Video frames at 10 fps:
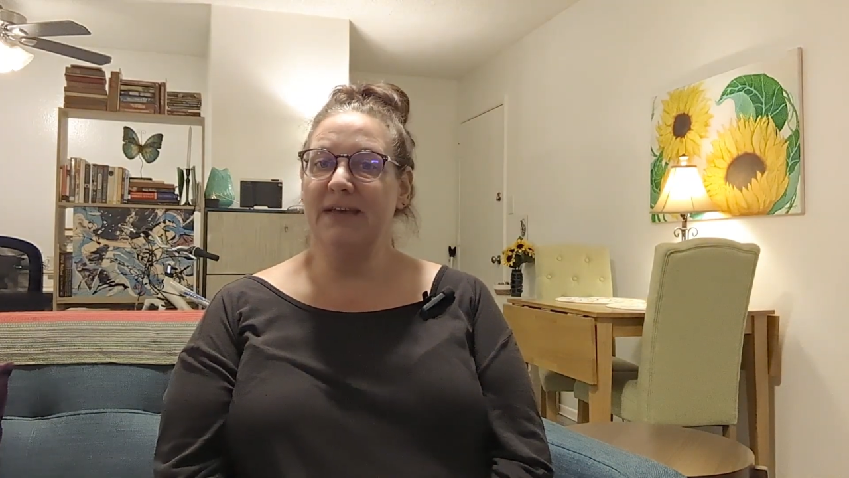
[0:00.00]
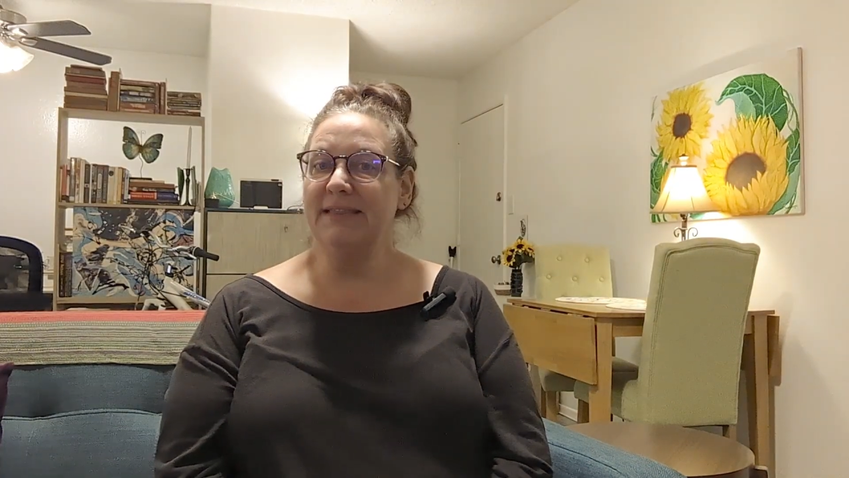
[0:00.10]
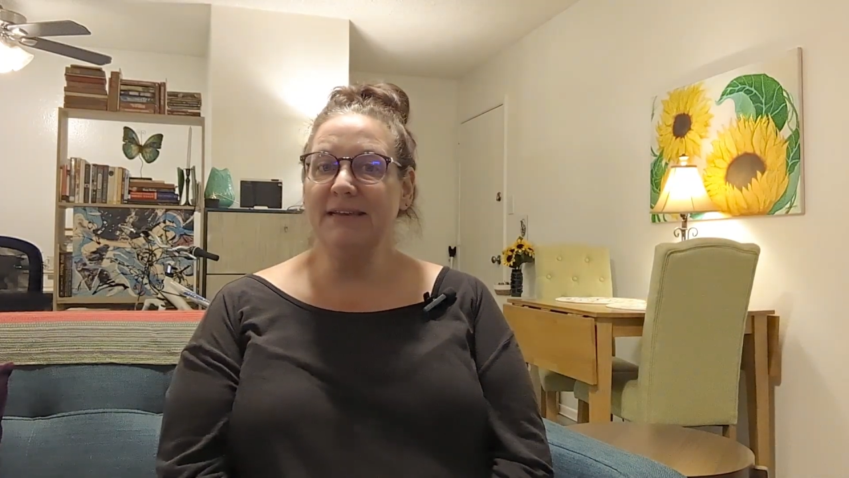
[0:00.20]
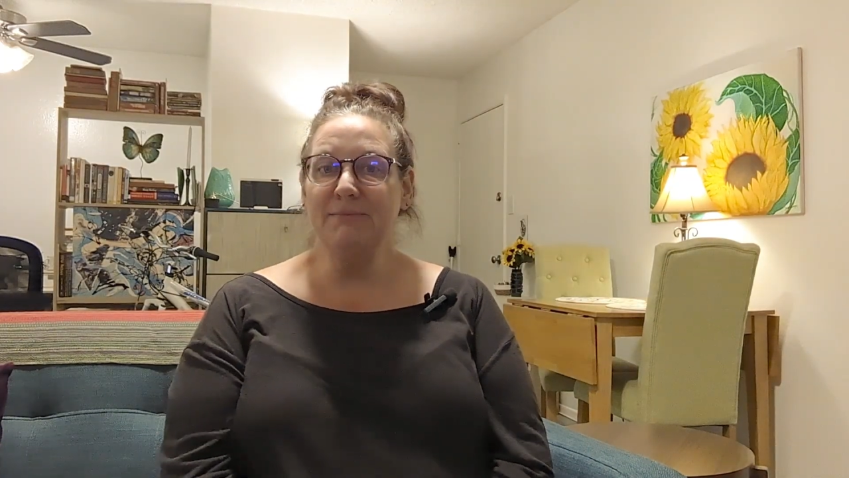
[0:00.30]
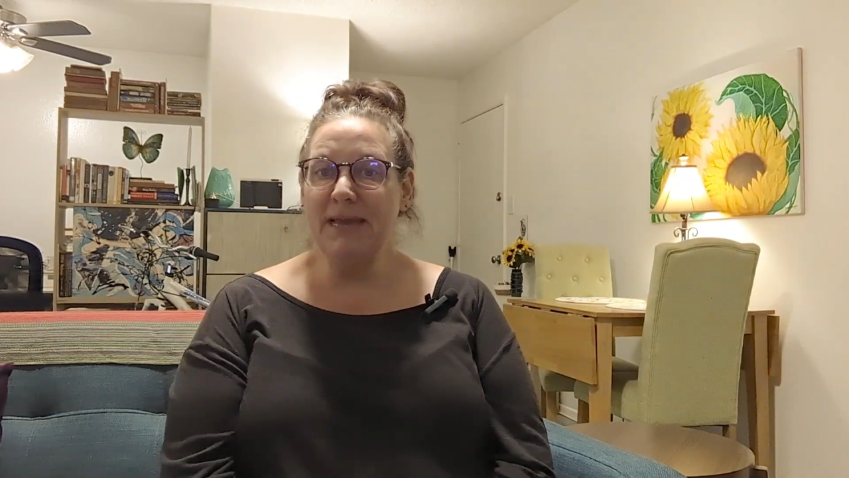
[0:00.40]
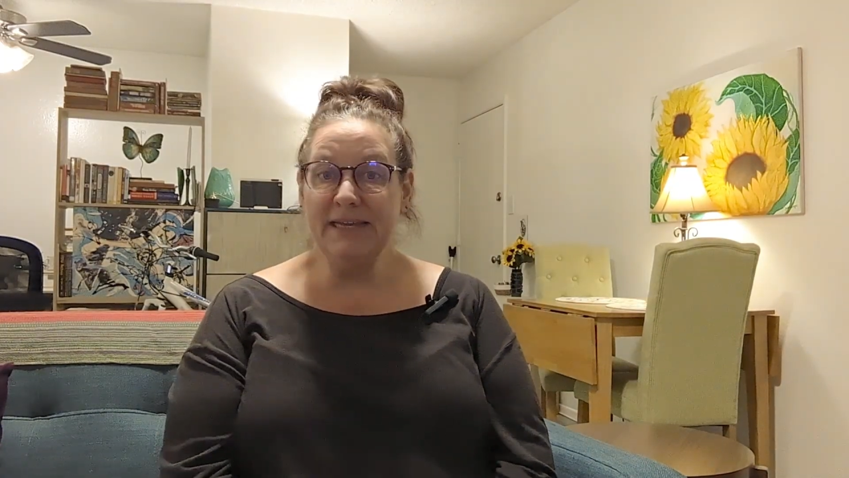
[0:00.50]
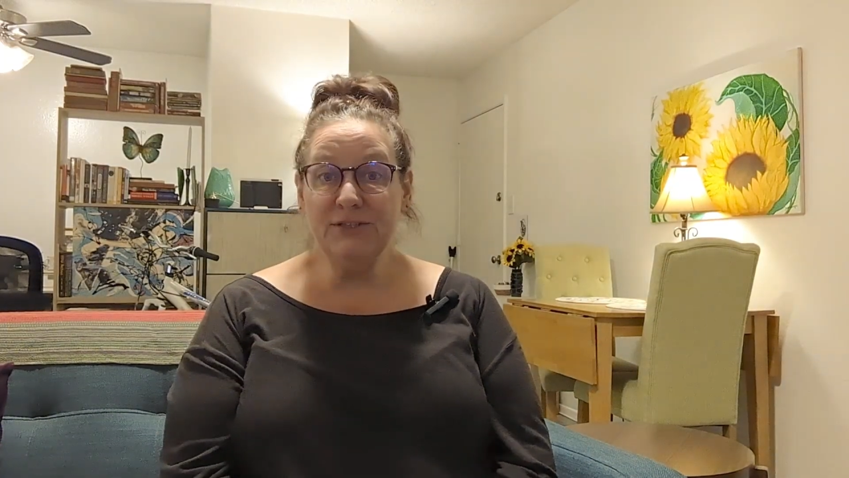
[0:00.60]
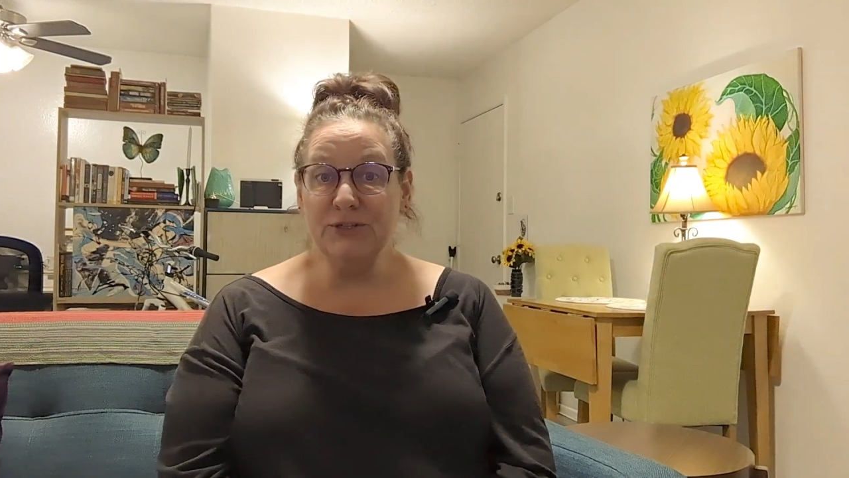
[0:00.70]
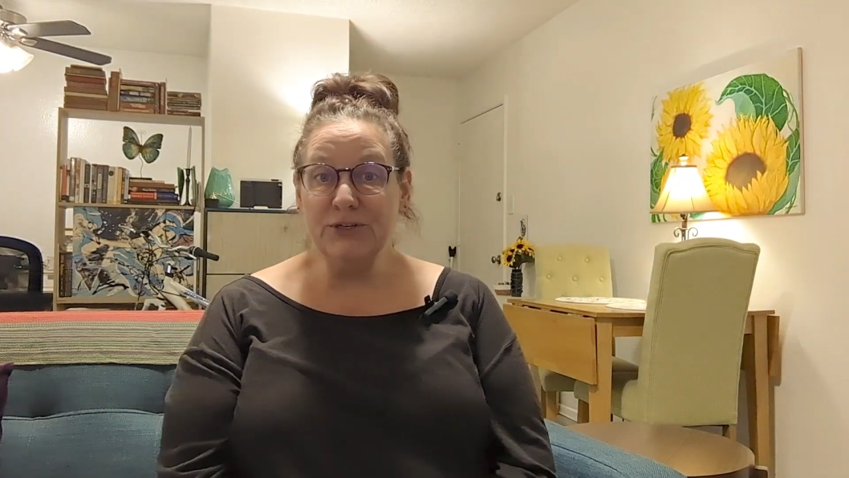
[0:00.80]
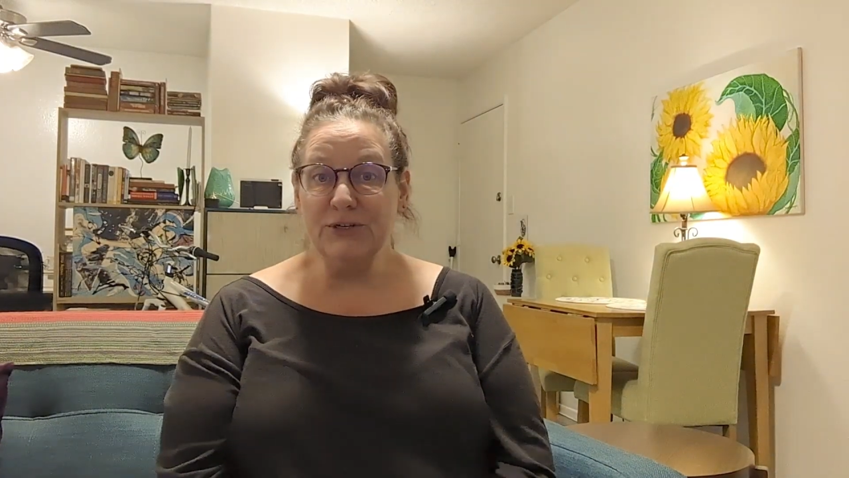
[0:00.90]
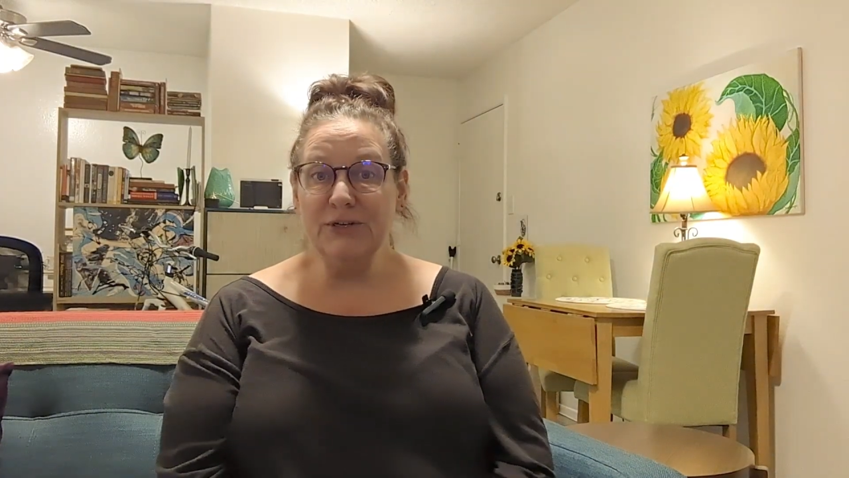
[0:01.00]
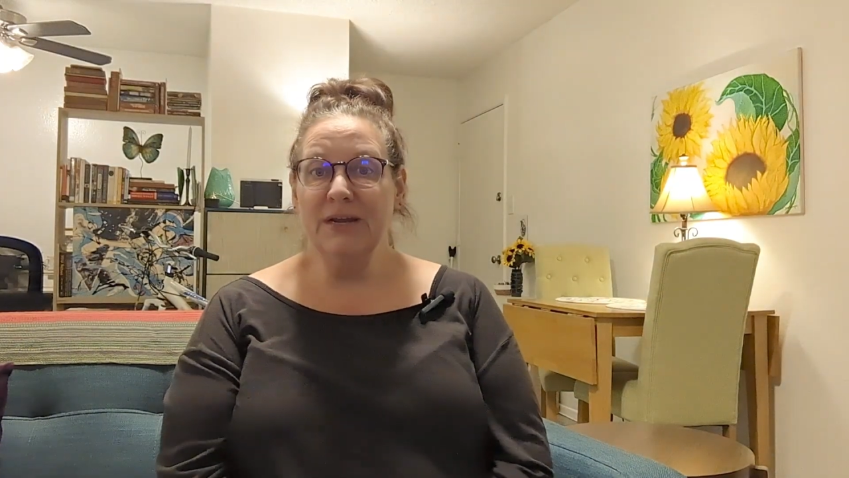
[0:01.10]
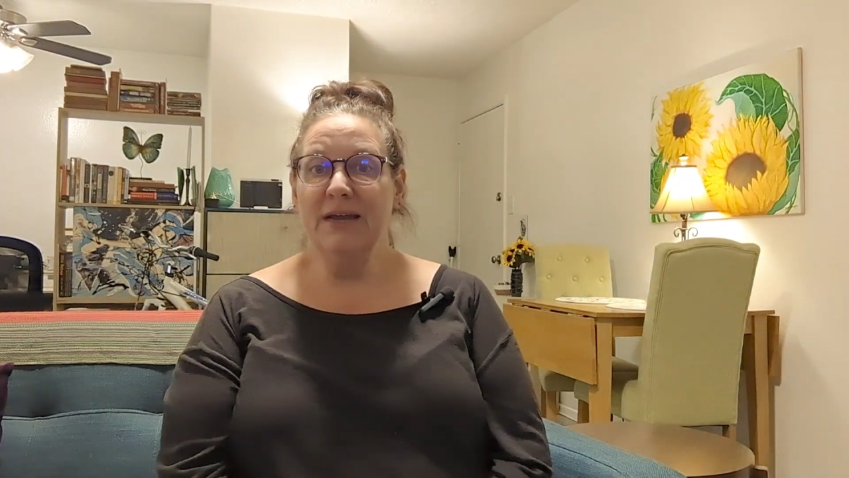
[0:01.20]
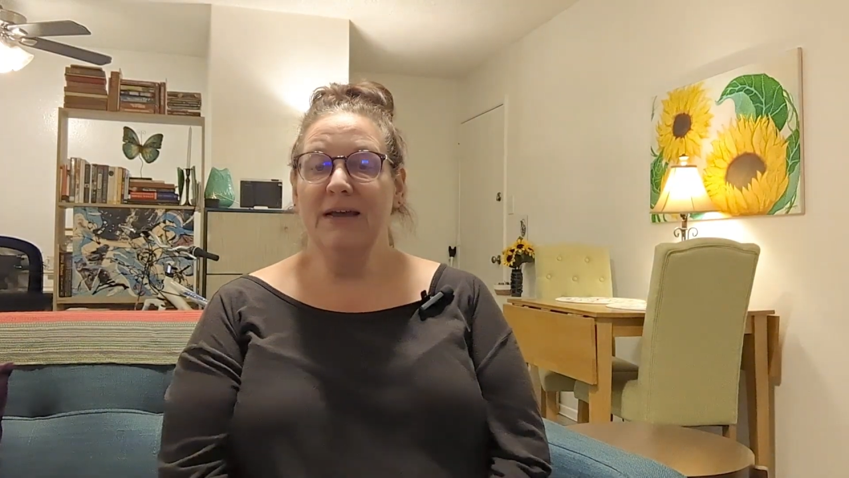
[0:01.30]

Nothing major,